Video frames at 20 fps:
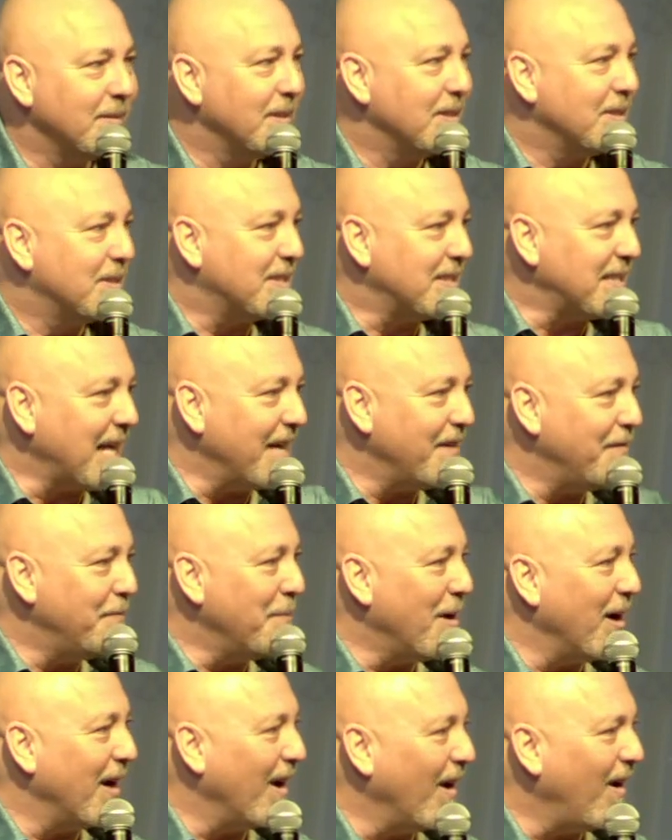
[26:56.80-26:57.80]
saved
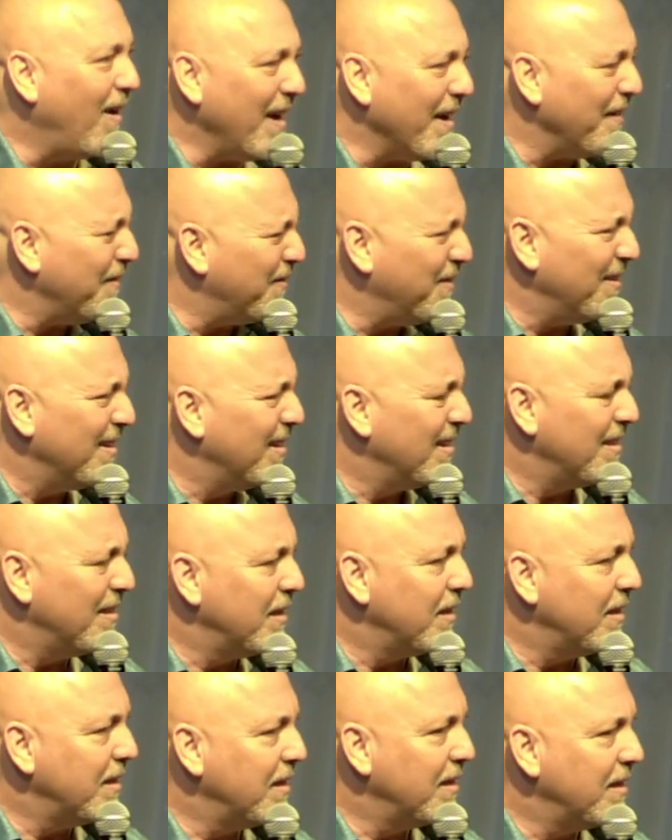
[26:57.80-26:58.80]
my life.
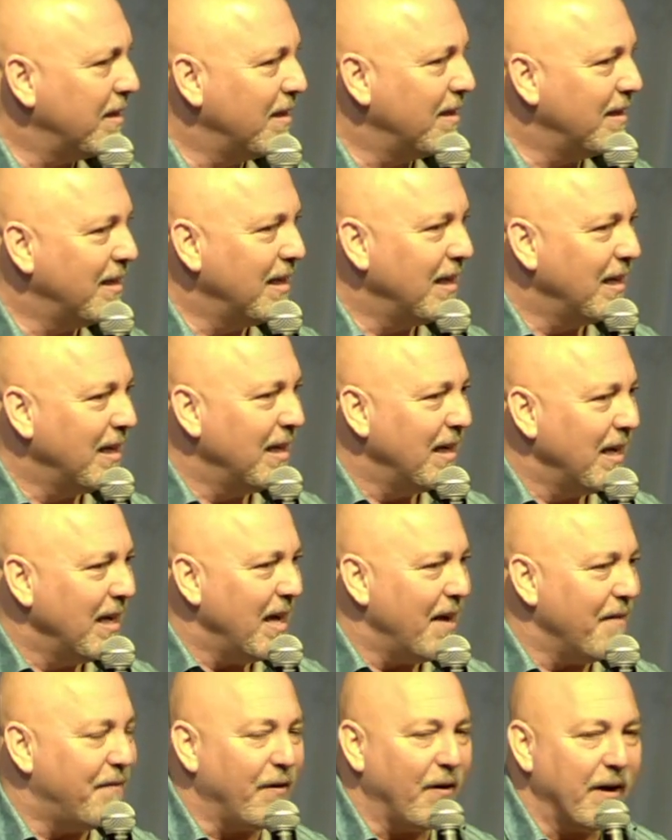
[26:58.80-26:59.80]

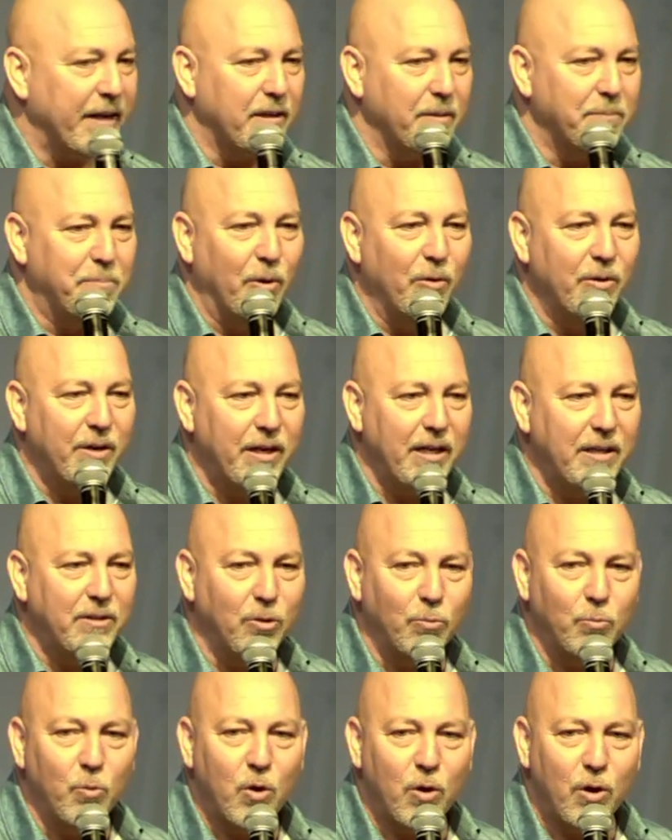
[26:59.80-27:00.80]
If I could put it
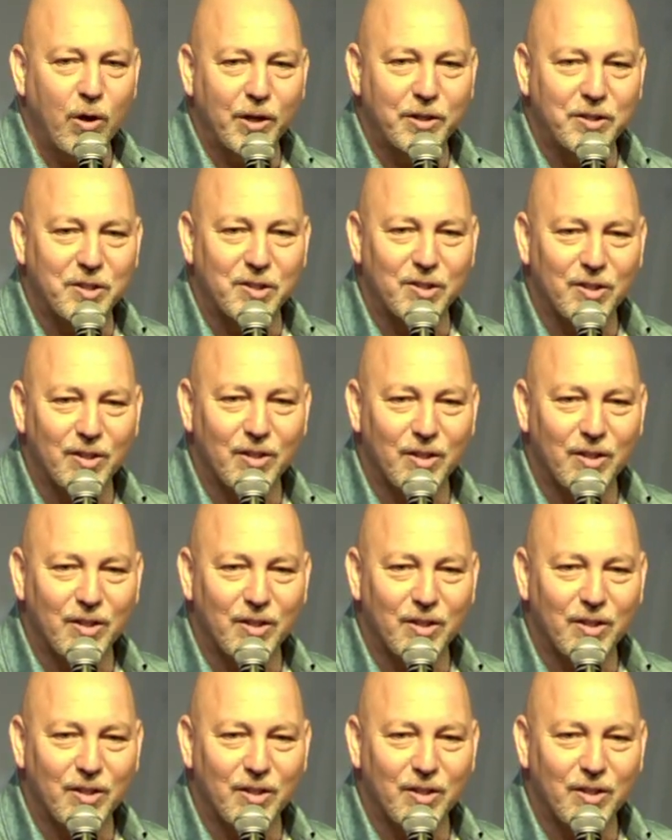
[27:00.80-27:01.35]
into words,